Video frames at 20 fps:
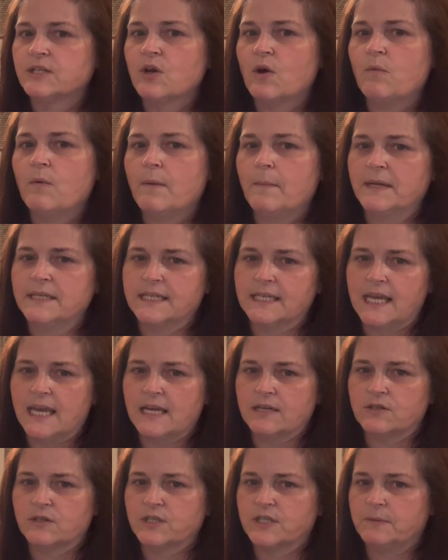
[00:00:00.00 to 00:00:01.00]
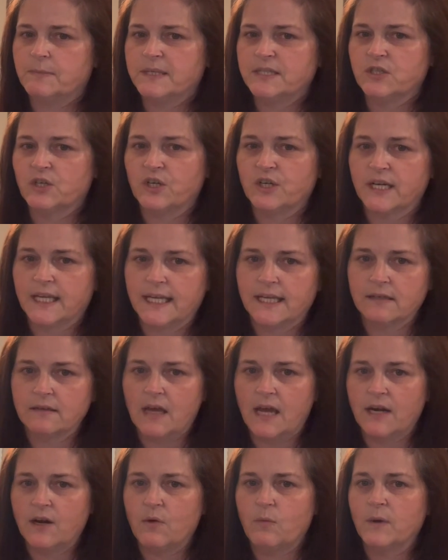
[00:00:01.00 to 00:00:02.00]
want my decanters to be dirty.
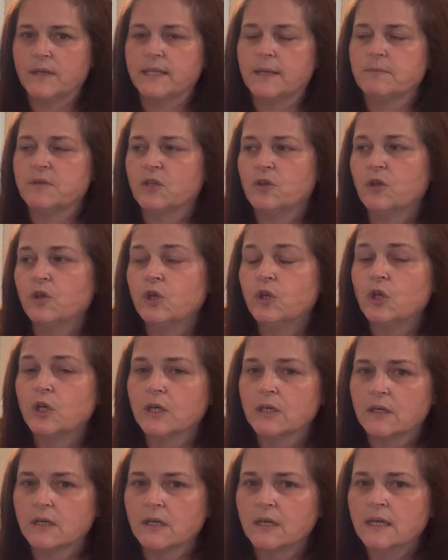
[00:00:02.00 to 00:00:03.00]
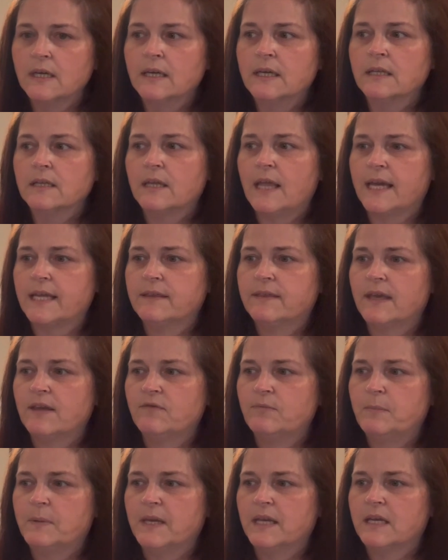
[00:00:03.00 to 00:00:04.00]
I don't want them to look like they
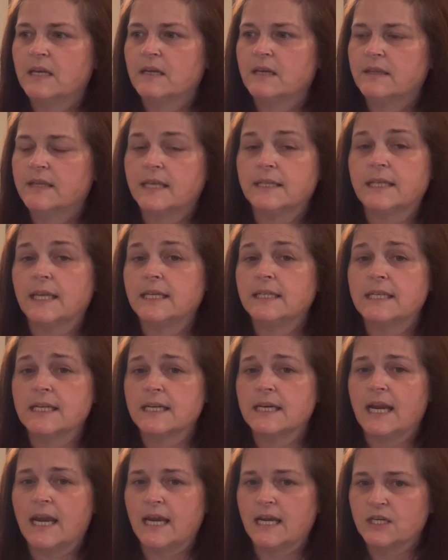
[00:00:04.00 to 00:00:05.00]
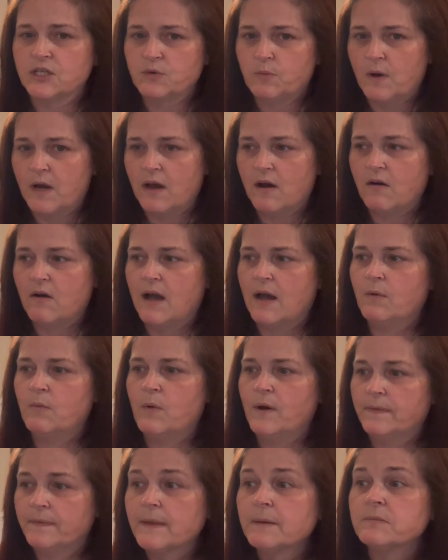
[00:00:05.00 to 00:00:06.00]
didn't age well. I
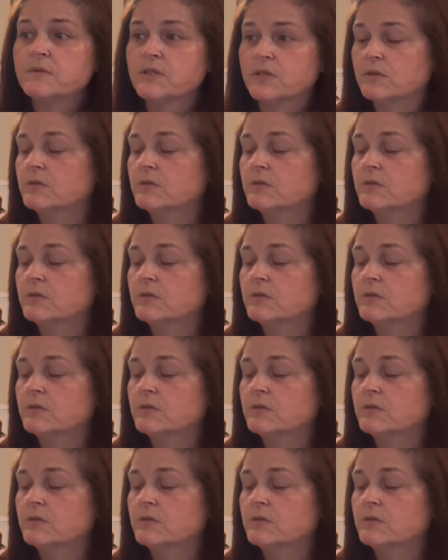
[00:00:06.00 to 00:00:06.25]
want them to